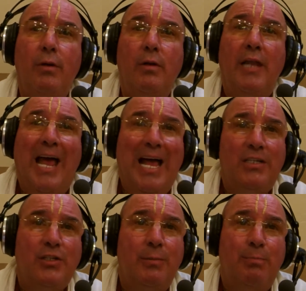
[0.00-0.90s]

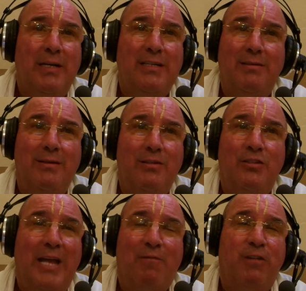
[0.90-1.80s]
last but
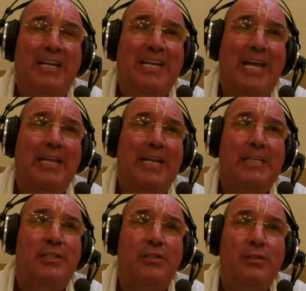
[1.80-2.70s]
definitely not
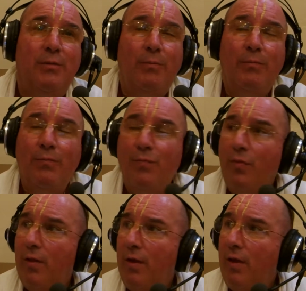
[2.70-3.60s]
least,
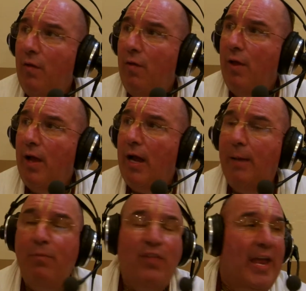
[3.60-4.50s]

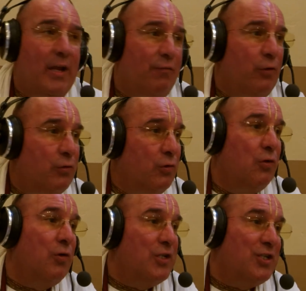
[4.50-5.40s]
I'm thankful to
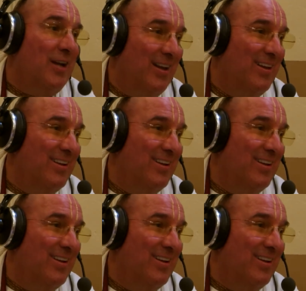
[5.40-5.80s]
Krishna.